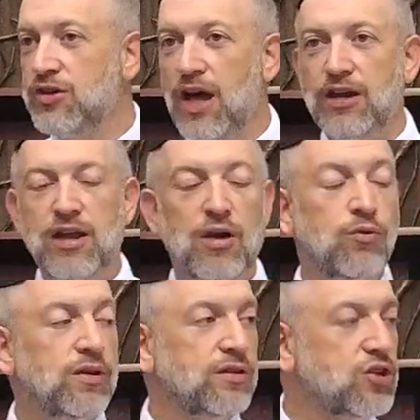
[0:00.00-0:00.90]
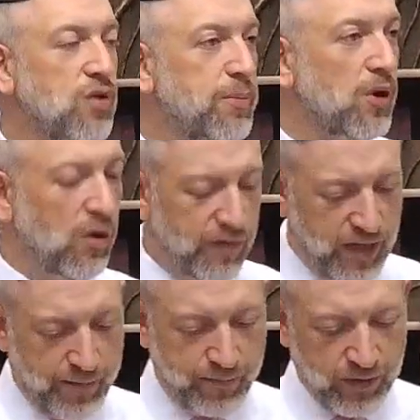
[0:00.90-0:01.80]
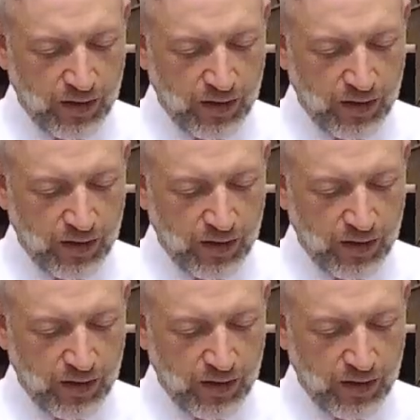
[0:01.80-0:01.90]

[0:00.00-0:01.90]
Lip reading: not at risk of tripping over them.